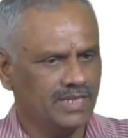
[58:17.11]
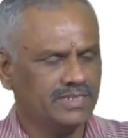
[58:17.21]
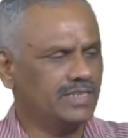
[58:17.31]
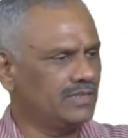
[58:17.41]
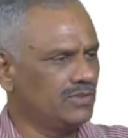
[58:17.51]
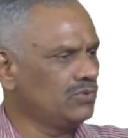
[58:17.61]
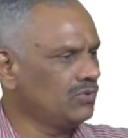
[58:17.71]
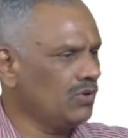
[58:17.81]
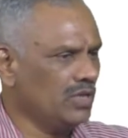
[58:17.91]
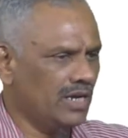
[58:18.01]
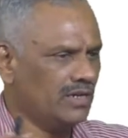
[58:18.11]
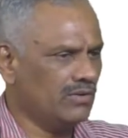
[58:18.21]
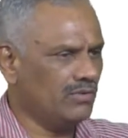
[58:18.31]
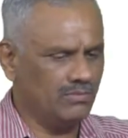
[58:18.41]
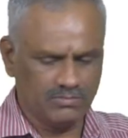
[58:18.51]
See, you know that
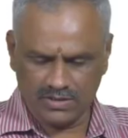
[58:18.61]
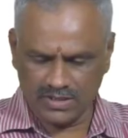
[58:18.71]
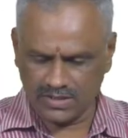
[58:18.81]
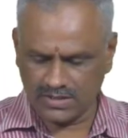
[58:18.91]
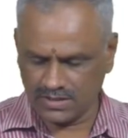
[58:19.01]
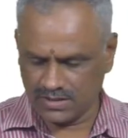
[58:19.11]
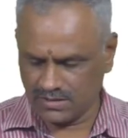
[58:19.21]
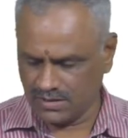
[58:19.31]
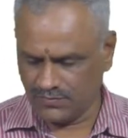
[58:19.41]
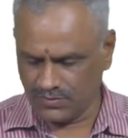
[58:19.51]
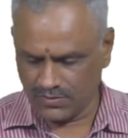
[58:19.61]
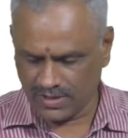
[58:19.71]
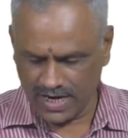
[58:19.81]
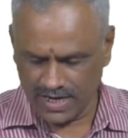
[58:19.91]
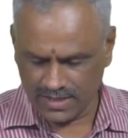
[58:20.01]
no, this if you look
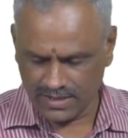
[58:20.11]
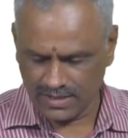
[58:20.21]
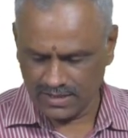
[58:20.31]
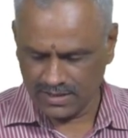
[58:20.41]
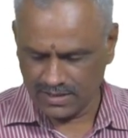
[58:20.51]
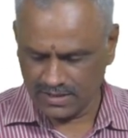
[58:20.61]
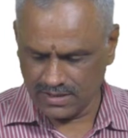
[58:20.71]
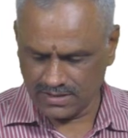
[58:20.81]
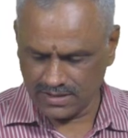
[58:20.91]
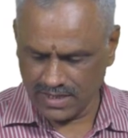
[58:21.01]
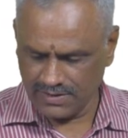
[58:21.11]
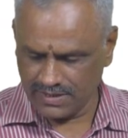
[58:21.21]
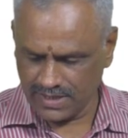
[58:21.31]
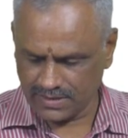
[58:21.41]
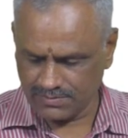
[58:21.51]
at this, I
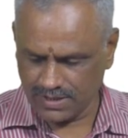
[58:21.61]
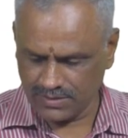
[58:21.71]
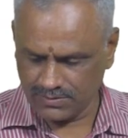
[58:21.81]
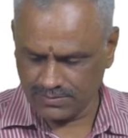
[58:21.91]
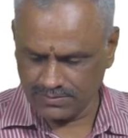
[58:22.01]
will explain you.